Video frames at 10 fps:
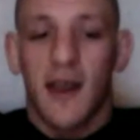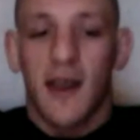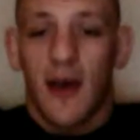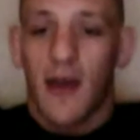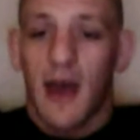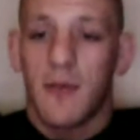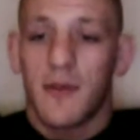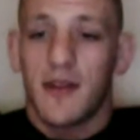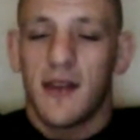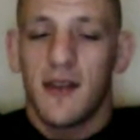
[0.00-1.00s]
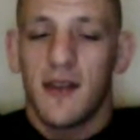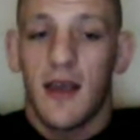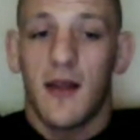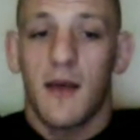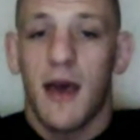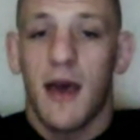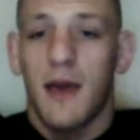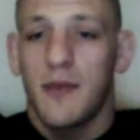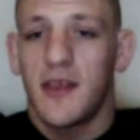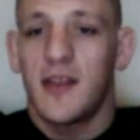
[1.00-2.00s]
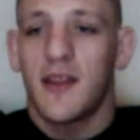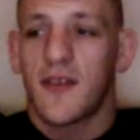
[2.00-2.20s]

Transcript: of how it happened, and I'm happy it did.